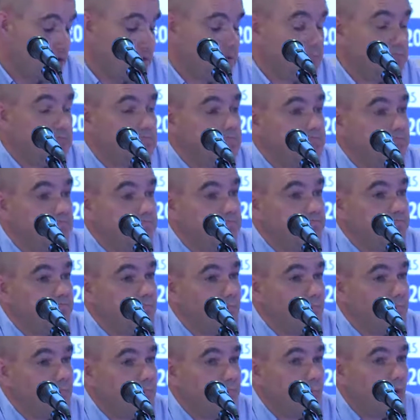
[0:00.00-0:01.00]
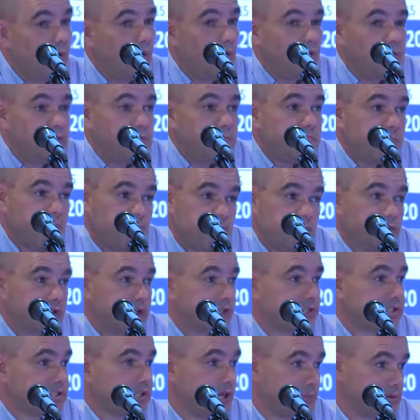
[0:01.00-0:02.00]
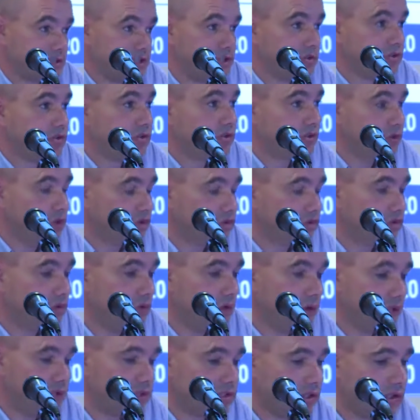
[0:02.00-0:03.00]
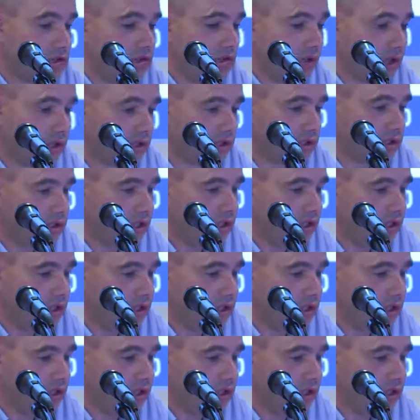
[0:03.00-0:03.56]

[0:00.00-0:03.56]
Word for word: The only major exception to this rule is the United